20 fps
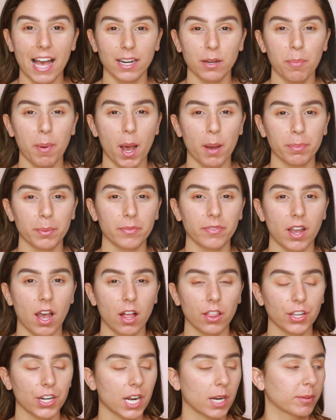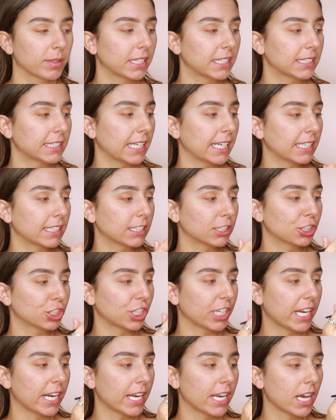add a pop of color, I'm going to take the
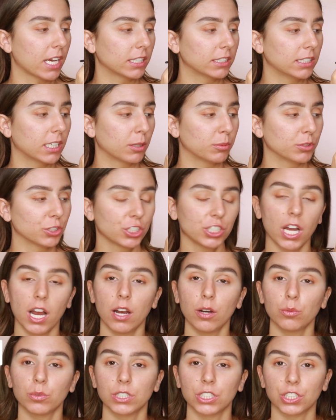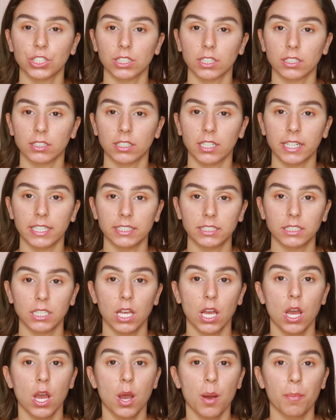shade Double Shot, which is a nice
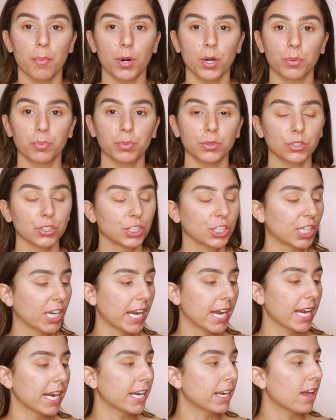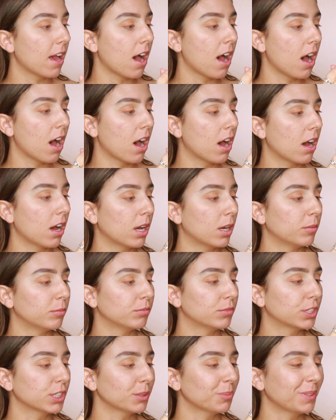purple shade,
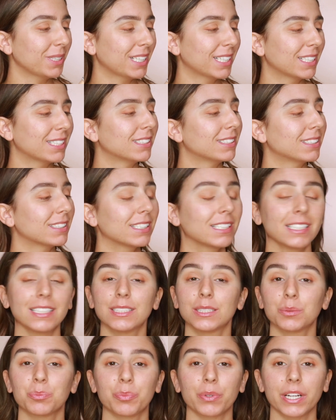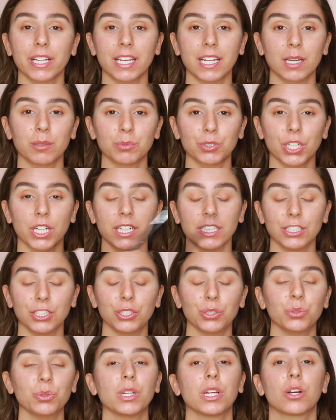just because it is spring and I'm trying
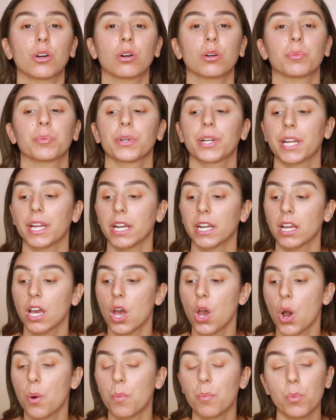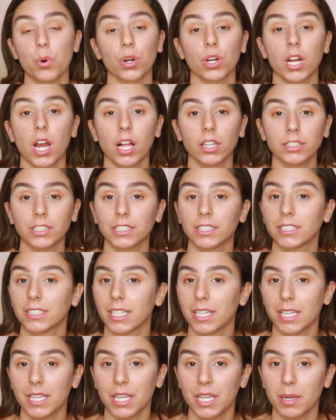to incorporate more colors
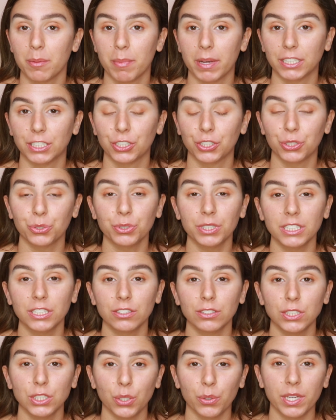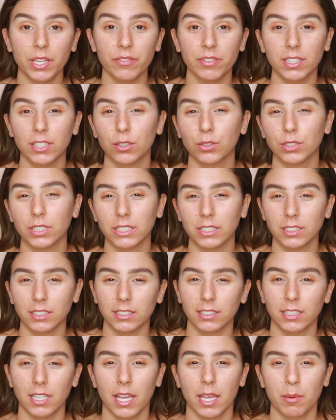in my tutorials. So even though this
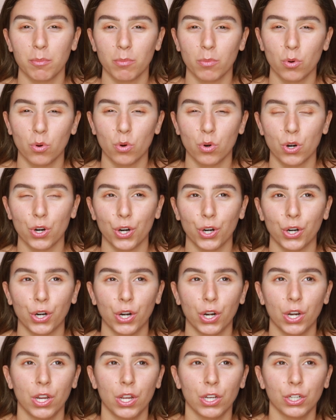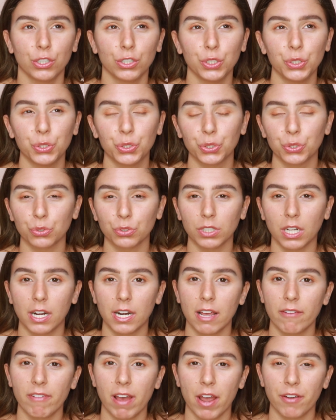is a more neutral
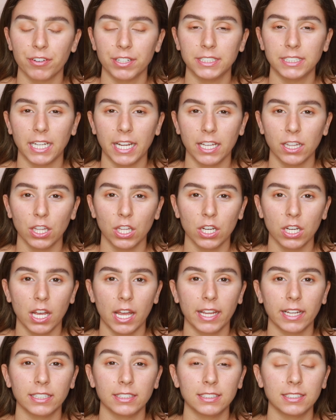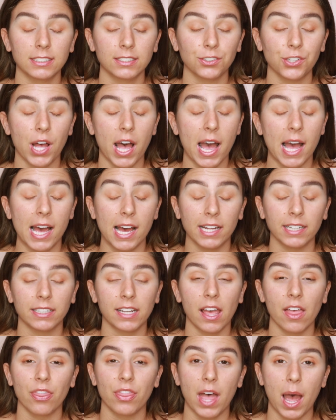kind of everyday look, I can still add
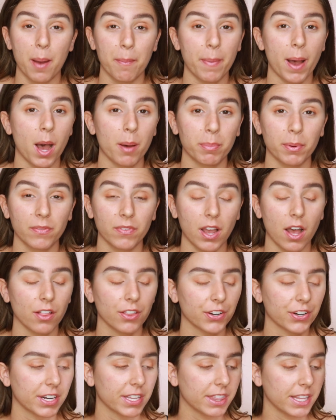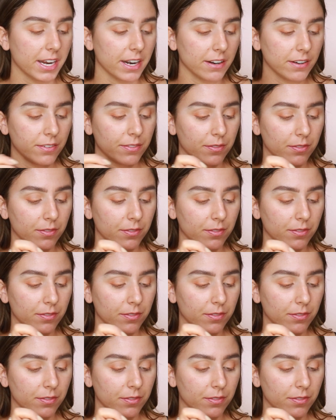that pop of color in there.